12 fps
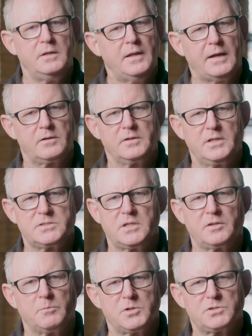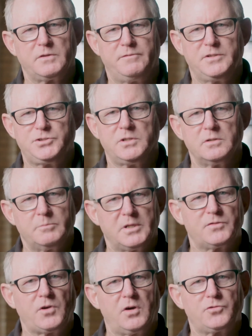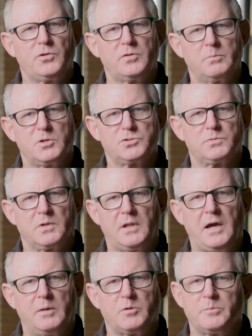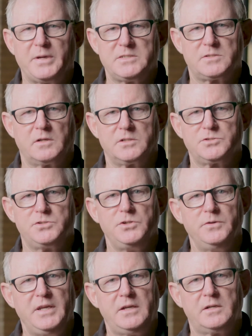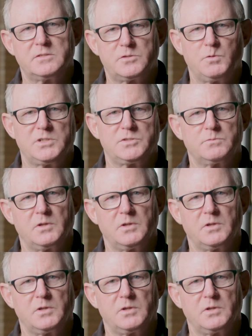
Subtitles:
Not only is it the most efficient, but it's also the most reliable based on its unique switched